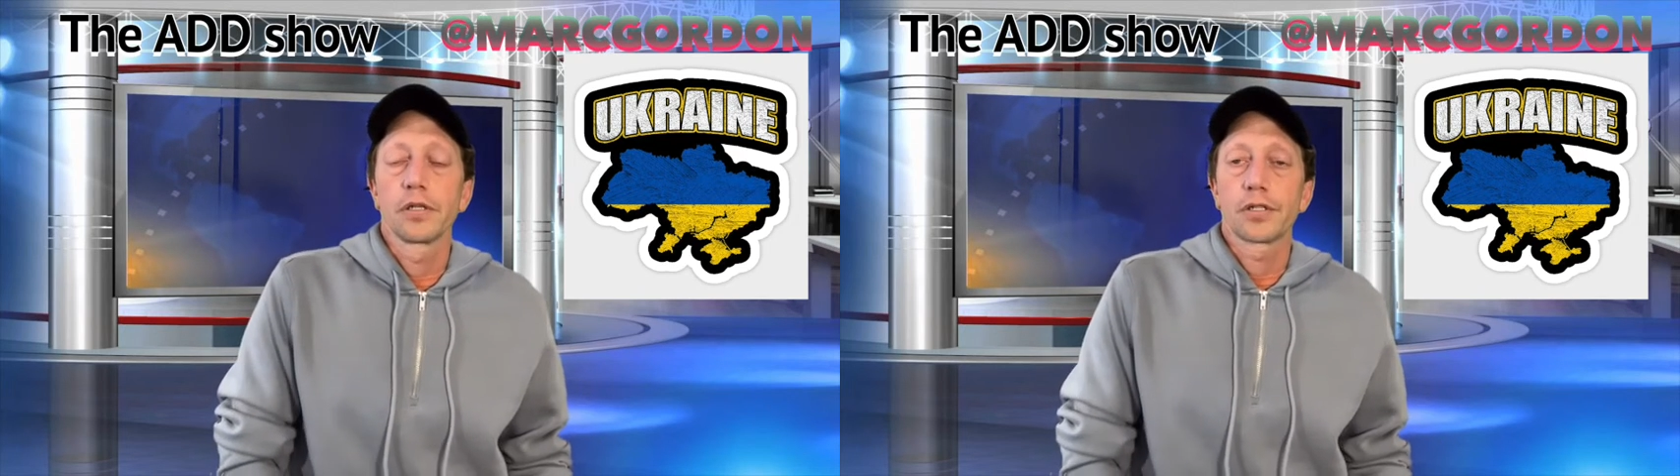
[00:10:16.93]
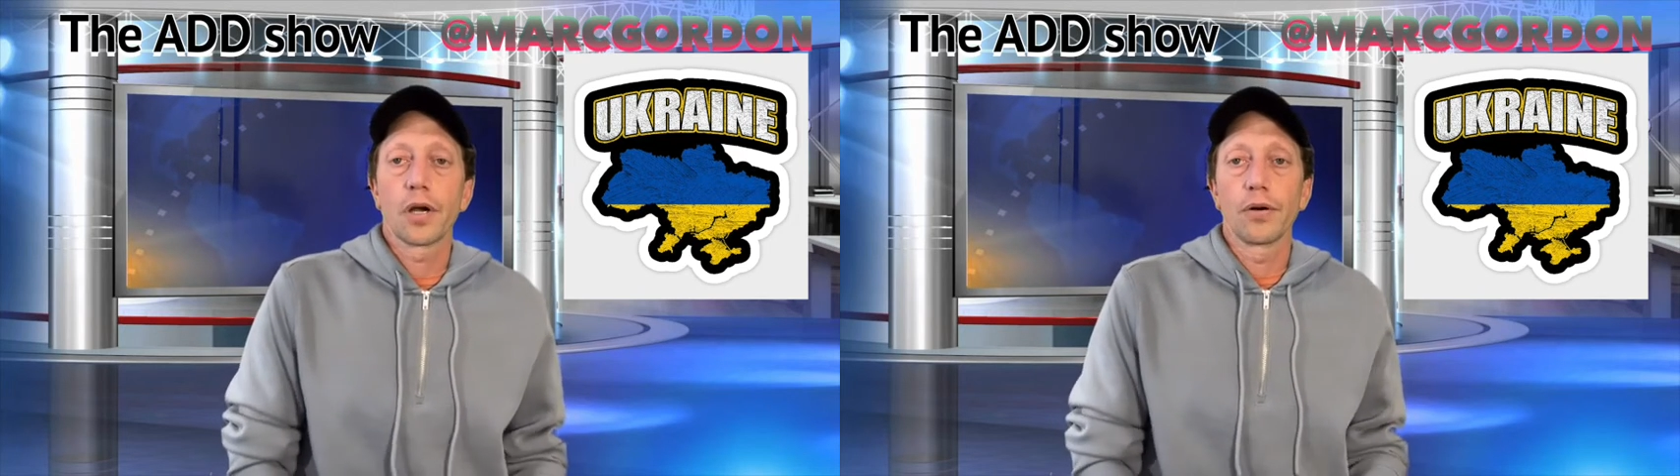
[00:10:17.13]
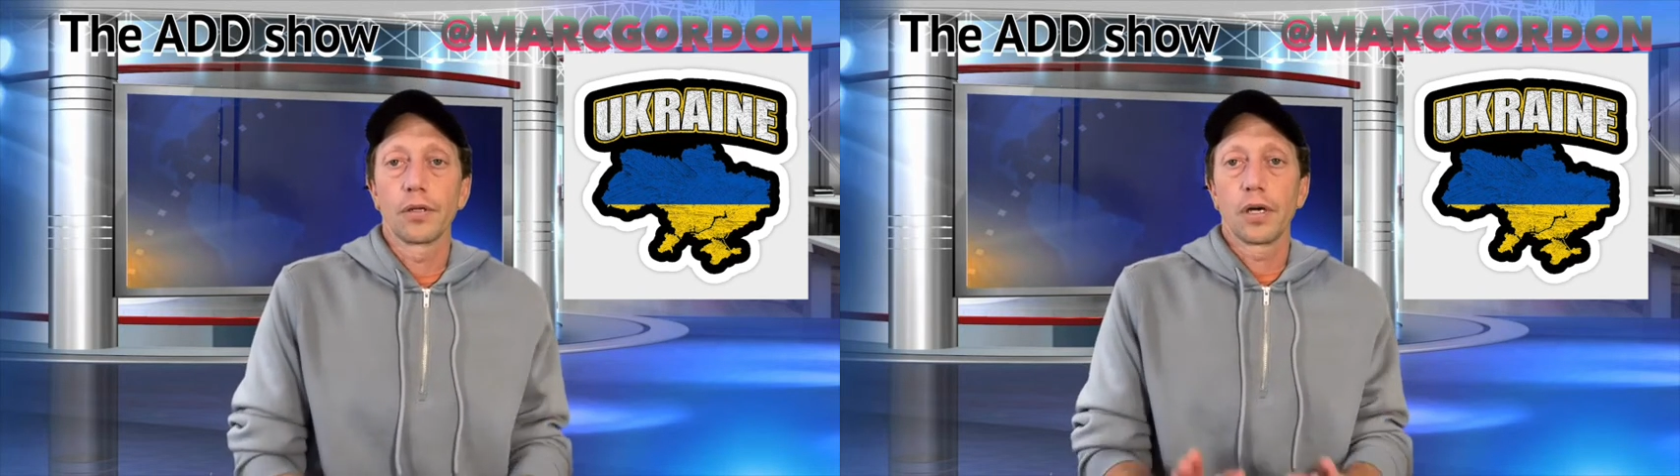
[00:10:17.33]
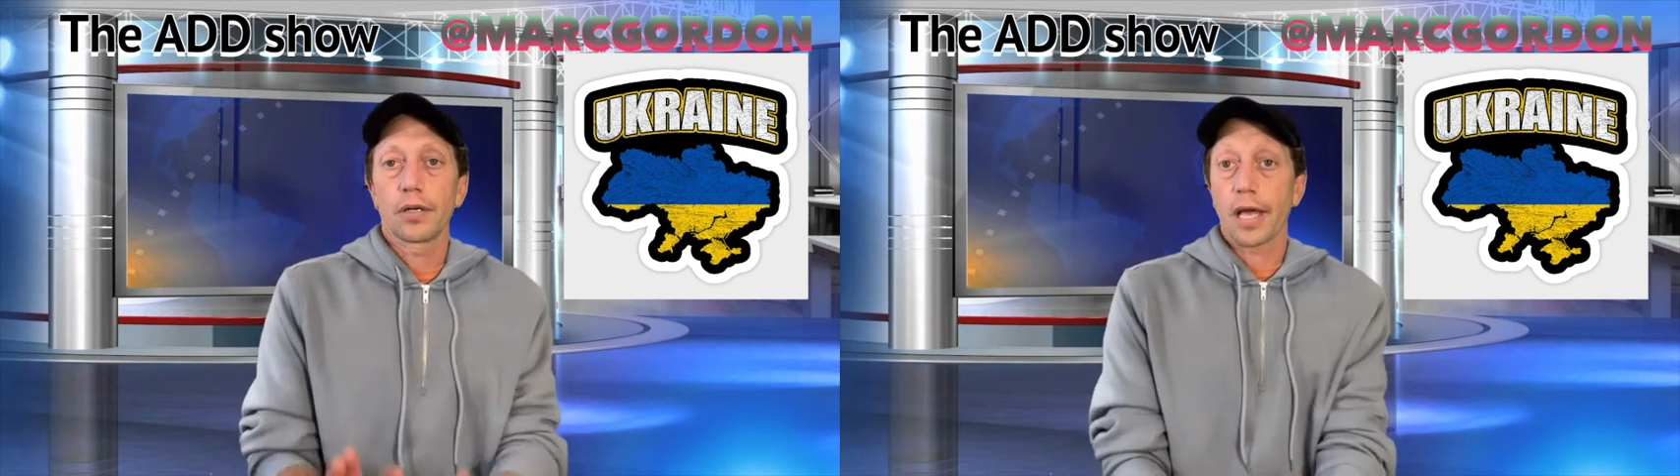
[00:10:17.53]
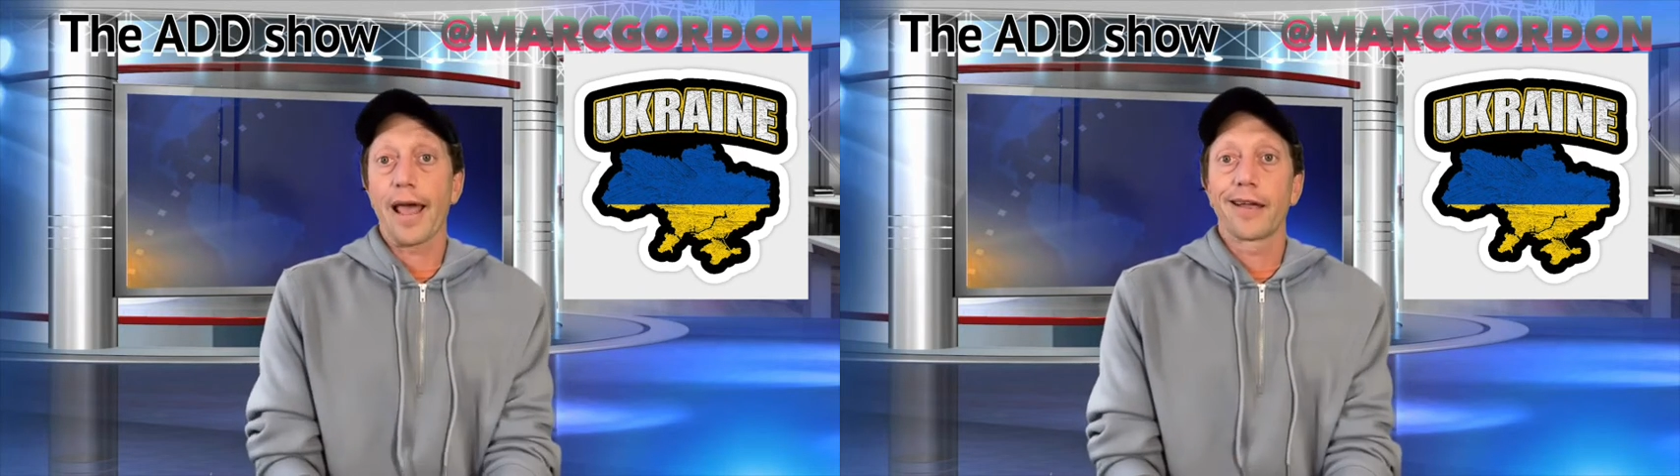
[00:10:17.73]
So,
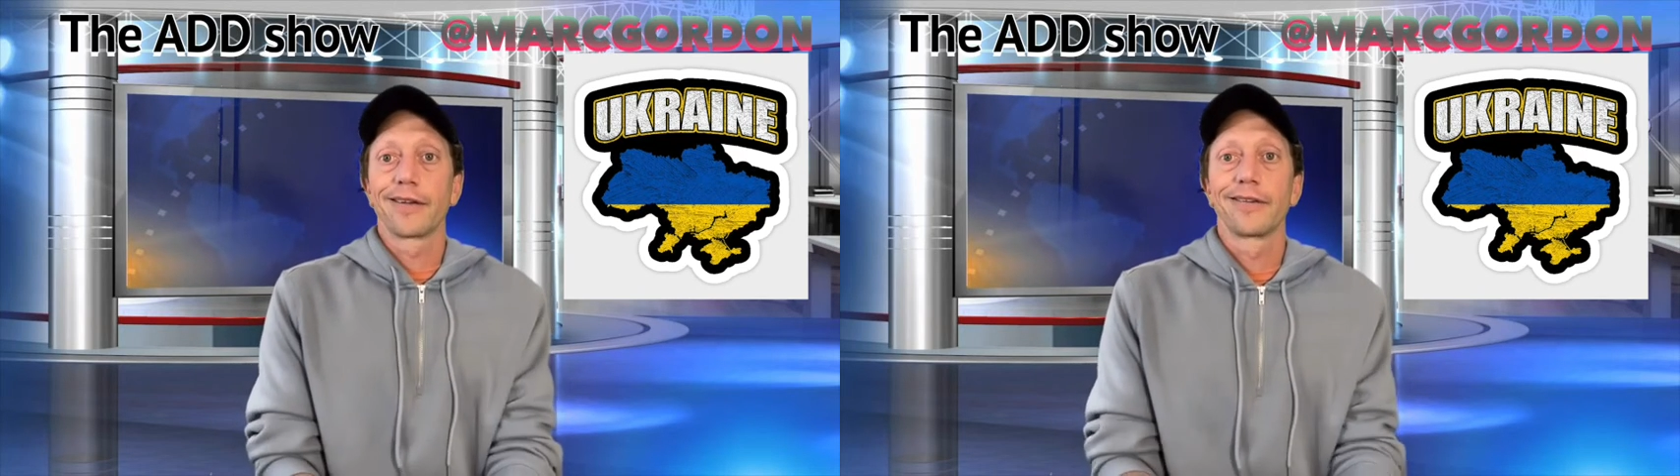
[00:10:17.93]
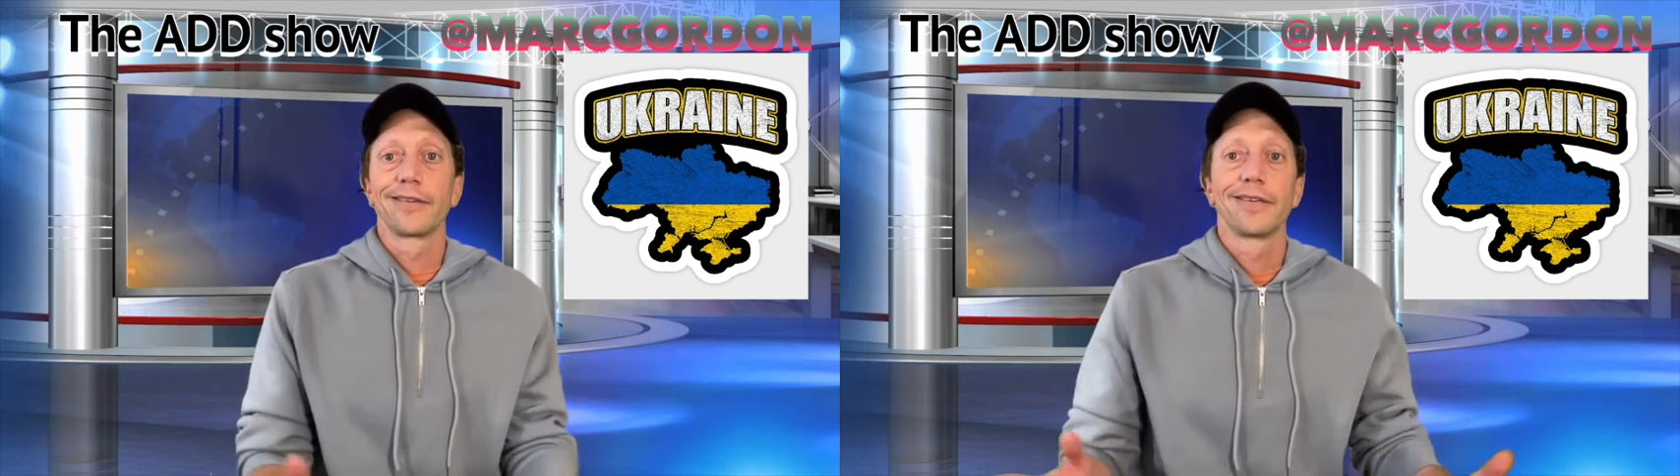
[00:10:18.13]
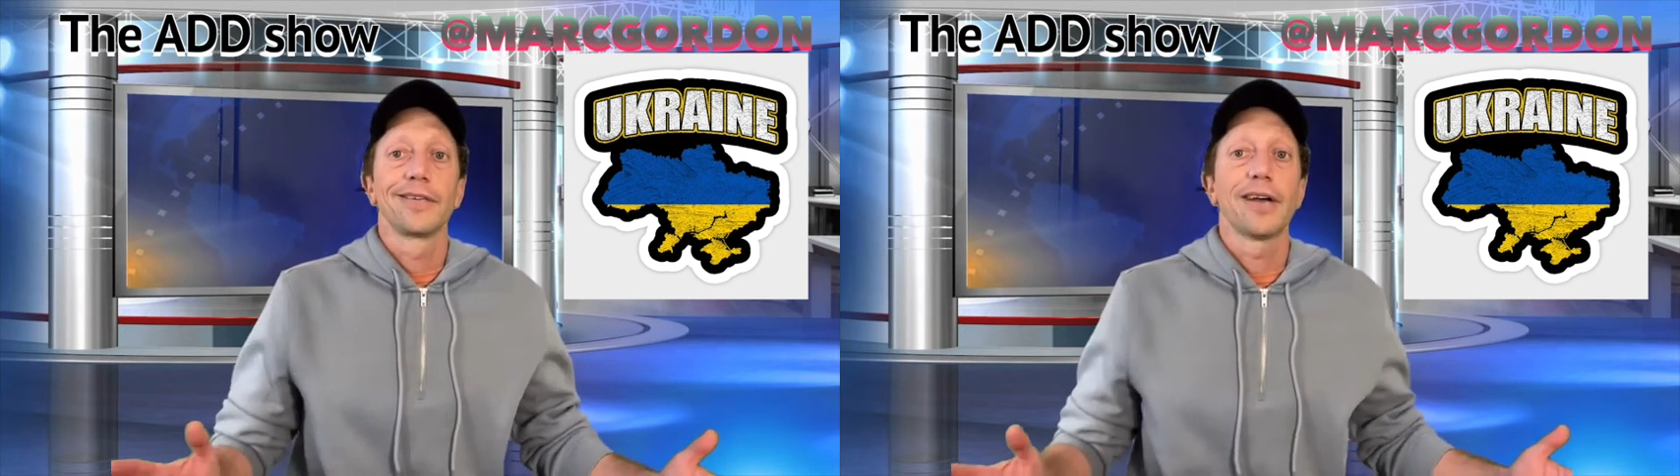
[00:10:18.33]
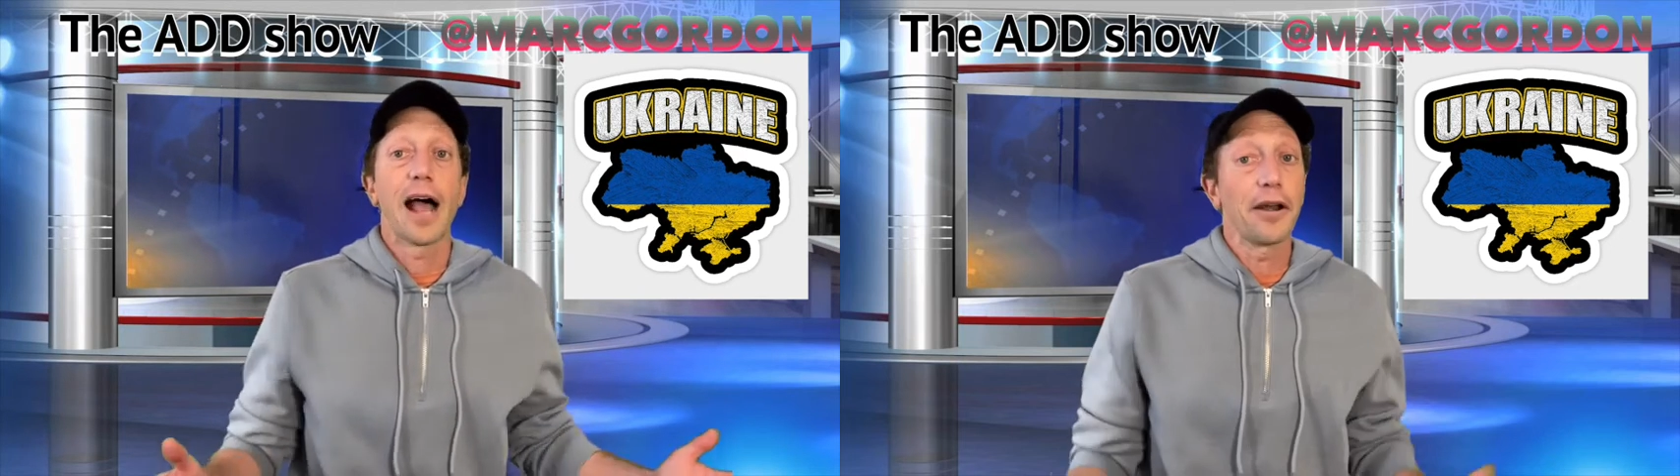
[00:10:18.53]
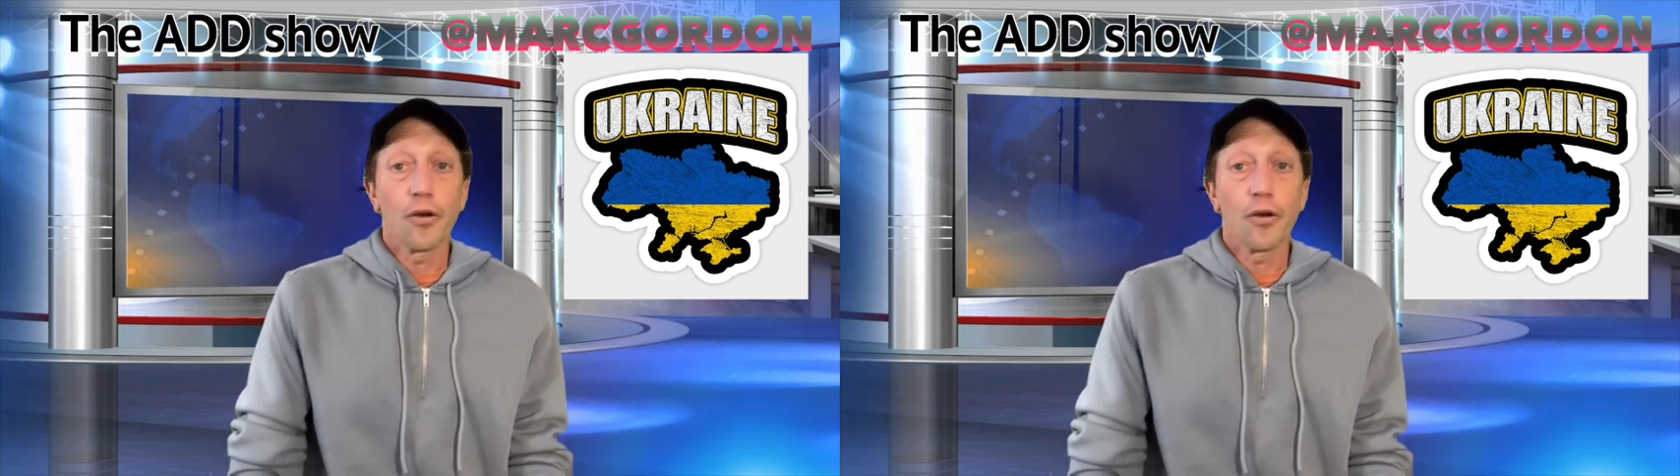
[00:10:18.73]
okay, I